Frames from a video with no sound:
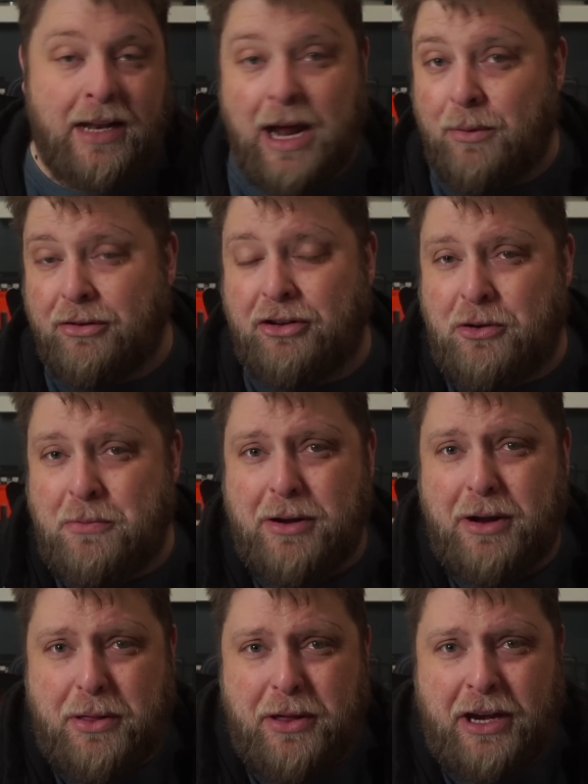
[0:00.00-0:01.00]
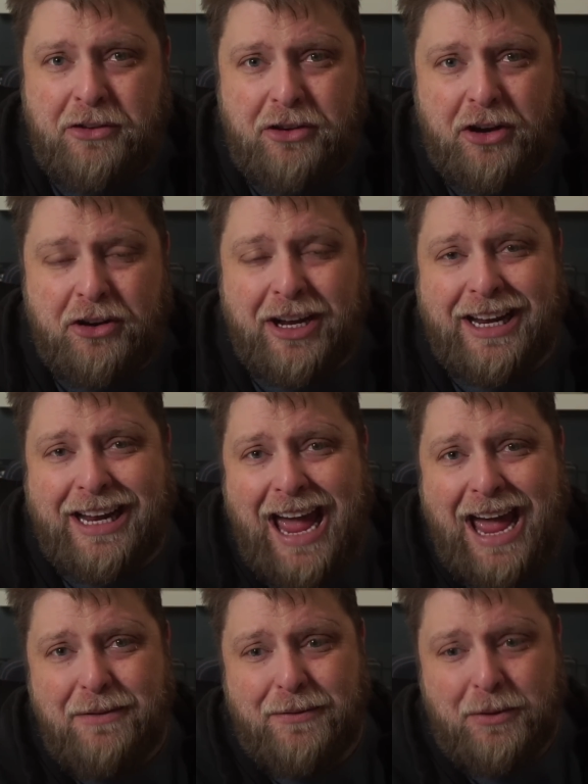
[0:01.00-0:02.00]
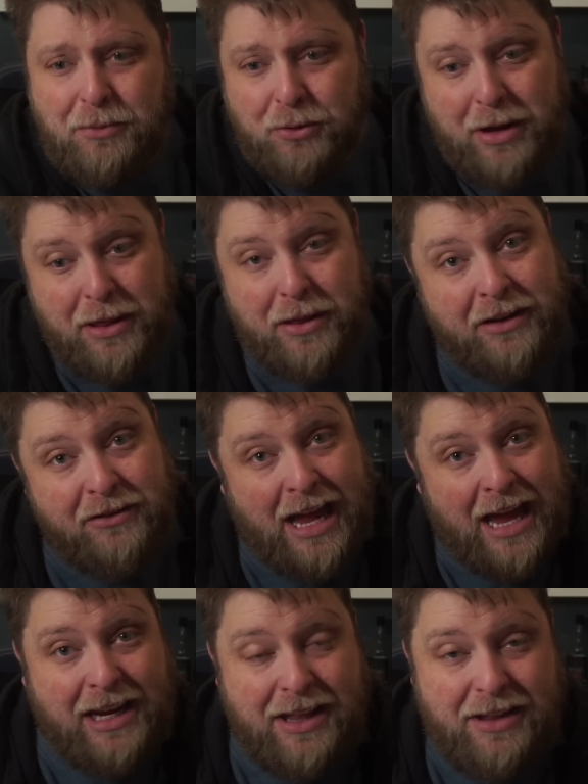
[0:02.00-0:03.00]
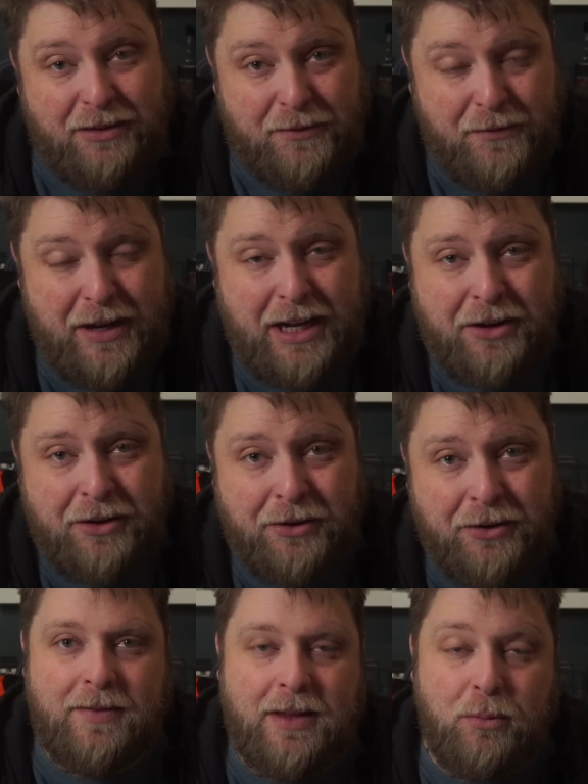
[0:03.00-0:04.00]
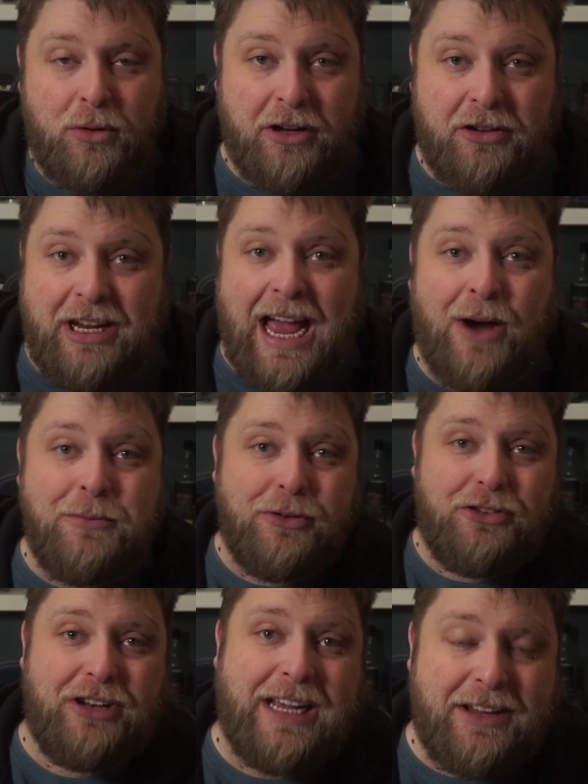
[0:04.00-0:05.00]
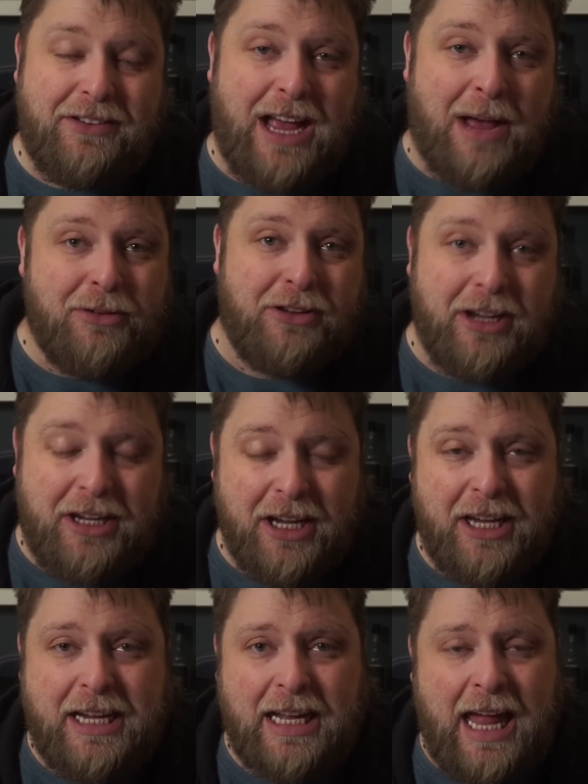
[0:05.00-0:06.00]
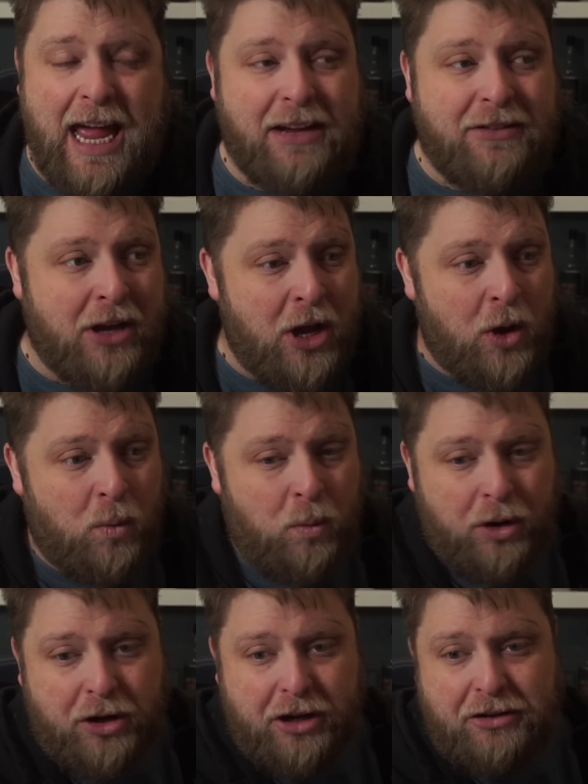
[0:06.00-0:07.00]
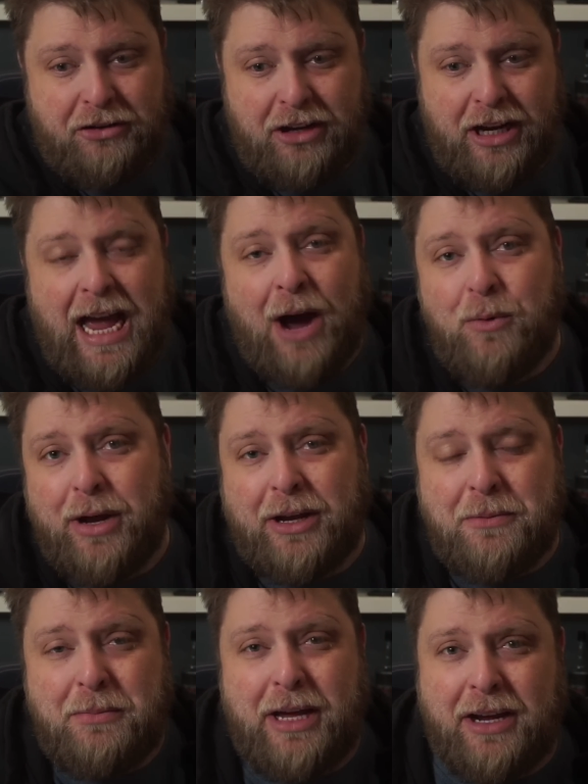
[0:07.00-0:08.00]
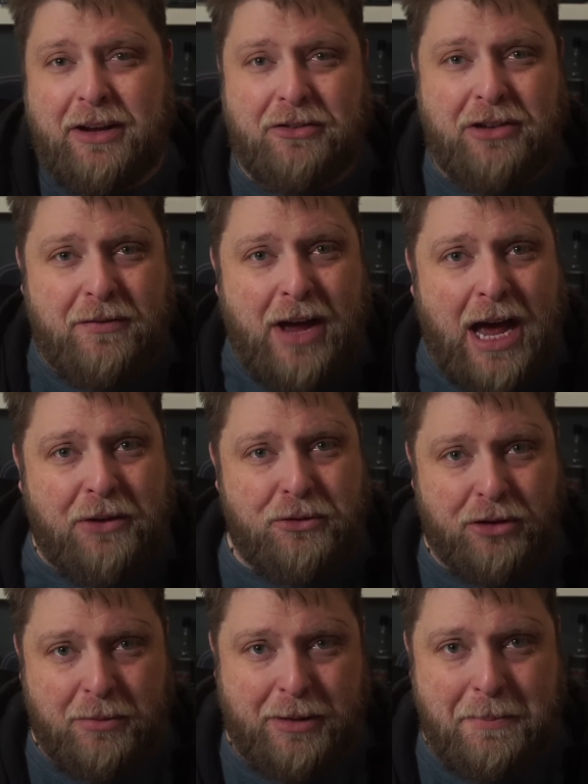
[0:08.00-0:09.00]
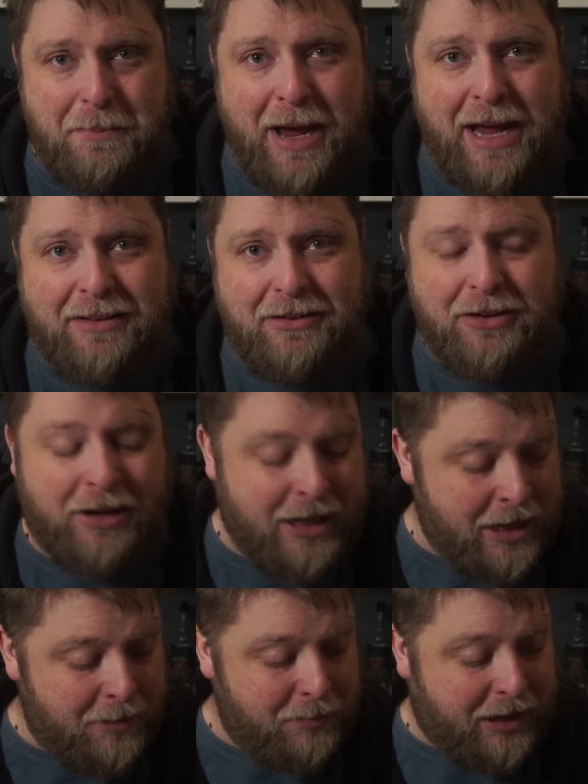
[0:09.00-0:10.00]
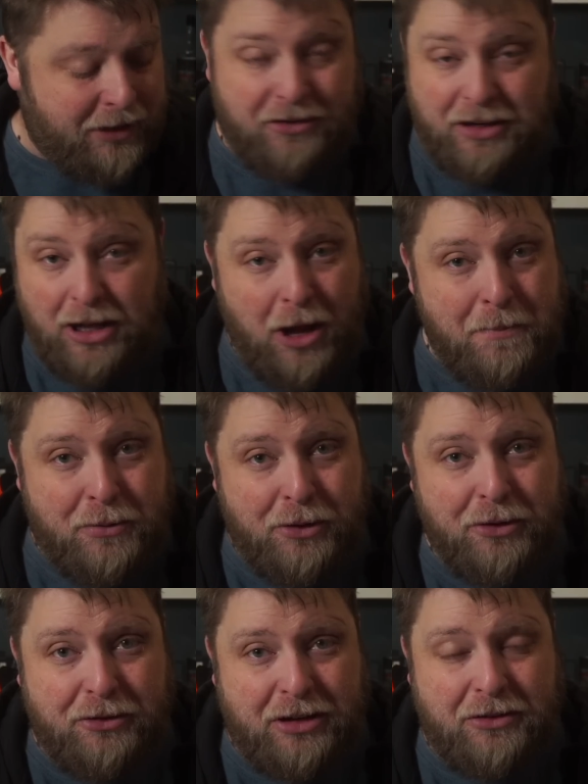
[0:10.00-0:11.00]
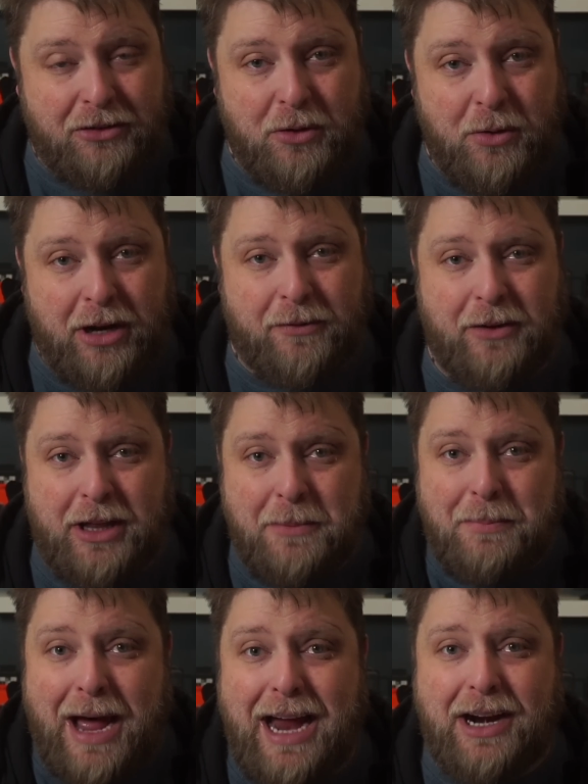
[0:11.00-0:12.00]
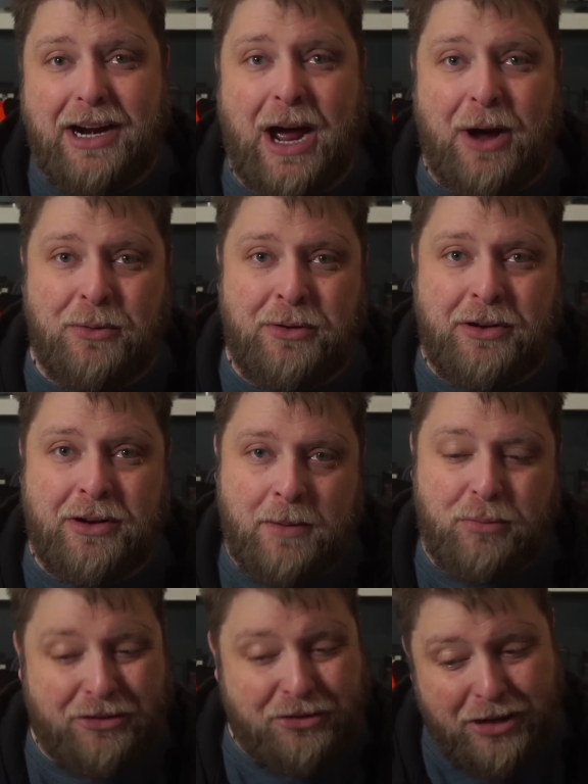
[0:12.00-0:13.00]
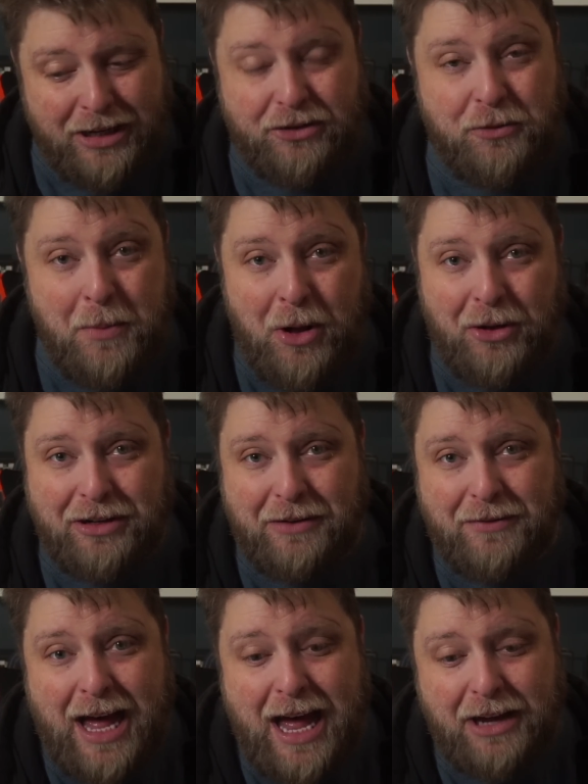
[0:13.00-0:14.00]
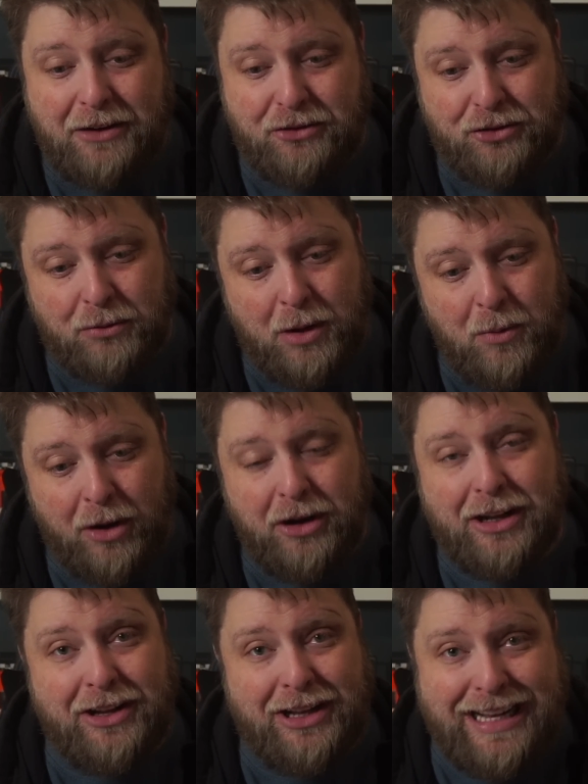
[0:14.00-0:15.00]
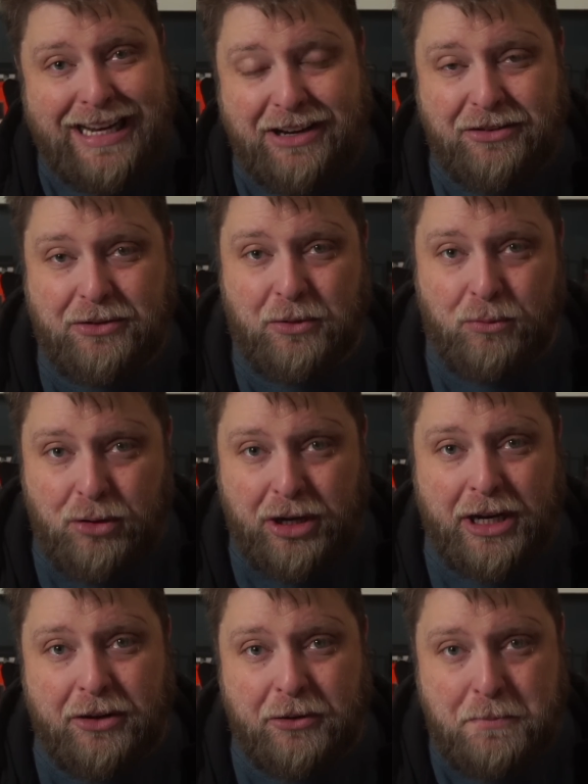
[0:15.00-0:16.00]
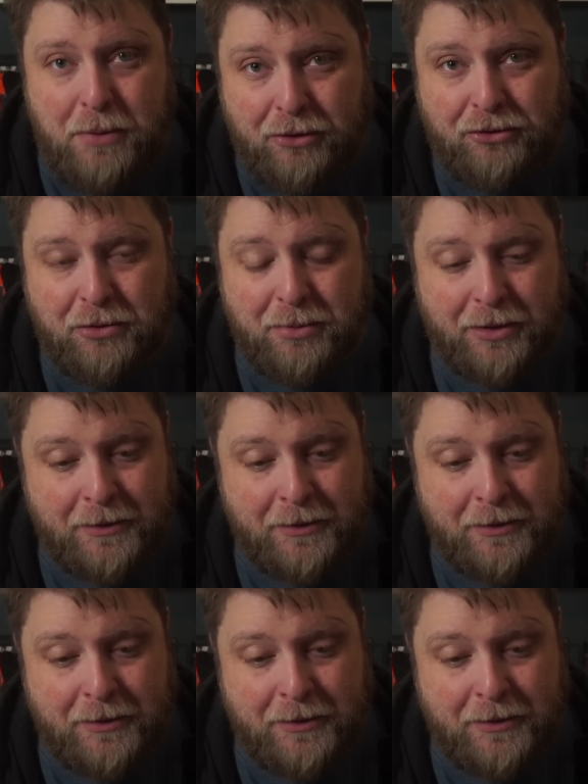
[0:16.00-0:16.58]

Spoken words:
Now, there's a number of things you're going to get from doing things like in this video. We're going to see how much data Amazon can collect. We're going to see how we can make this device run a bit better, because there's a lot of processors going off in the background, but it's only a small device, so we want the least running as possible.